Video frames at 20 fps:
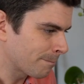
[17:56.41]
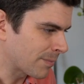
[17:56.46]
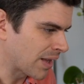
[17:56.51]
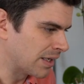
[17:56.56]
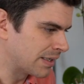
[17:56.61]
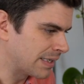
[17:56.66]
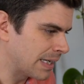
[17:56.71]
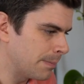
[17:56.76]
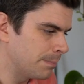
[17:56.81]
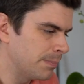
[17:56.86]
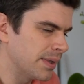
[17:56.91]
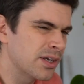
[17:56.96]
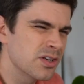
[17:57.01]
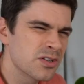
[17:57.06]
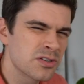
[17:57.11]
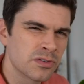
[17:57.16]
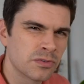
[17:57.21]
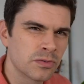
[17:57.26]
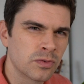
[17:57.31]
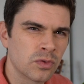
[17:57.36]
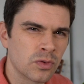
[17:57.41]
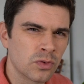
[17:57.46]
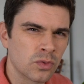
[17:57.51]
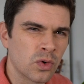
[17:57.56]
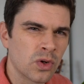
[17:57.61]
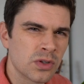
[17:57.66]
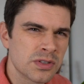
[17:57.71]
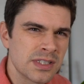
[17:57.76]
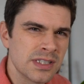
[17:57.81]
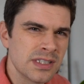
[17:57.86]
Again, because of
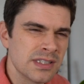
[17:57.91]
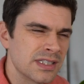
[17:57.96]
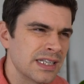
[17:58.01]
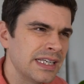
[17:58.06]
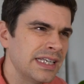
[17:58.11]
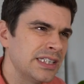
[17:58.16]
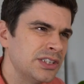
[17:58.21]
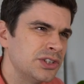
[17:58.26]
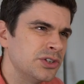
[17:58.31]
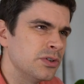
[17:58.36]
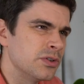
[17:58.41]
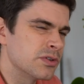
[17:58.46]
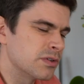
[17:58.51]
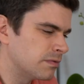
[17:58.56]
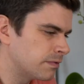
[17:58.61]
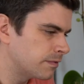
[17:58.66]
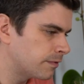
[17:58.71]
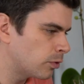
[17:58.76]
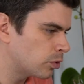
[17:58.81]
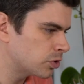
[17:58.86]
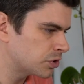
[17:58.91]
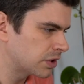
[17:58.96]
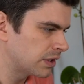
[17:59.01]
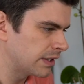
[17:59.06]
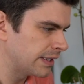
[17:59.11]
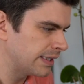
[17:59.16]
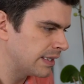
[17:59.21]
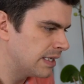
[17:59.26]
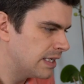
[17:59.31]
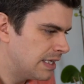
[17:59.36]
Ross's issues,
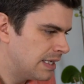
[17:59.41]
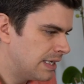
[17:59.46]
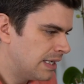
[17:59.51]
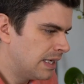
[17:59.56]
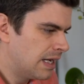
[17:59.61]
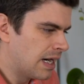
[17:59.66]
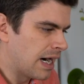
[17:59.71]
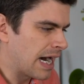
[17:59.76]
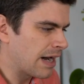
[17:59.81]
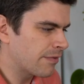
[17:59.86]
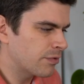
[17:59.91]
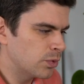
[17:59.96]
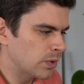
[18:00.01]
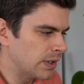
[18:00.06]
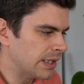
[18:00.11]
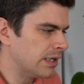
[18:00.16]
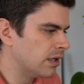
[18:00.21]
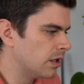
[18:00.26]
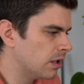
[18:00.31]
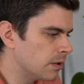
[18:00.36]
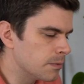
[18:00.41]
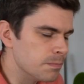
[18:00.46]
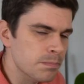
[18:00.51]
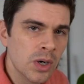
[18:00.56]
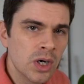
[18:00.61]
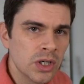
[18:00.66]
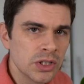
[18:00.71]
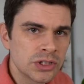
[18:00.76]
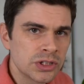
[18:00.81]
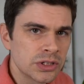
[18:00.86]
unfortunately, I haven't really heard
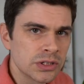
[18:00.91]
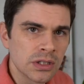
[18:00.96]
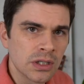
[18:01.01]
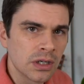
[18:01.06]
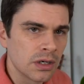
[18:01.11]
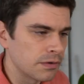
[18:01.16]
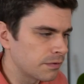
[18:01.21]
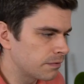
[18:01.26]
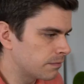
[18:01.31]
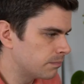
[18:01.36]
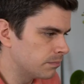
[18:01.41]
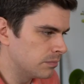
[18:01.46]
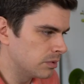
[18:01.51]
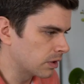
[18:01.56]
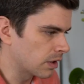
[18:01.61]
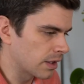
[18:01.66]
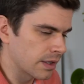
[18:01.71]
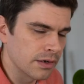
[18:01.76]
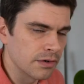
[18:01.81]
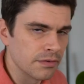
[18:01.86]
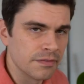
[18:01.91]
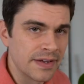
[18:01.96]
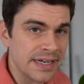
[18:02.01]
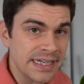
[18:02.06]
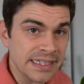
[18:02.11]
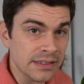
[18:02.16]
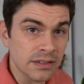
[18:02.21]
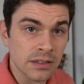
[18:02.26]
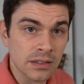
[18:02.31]
much of any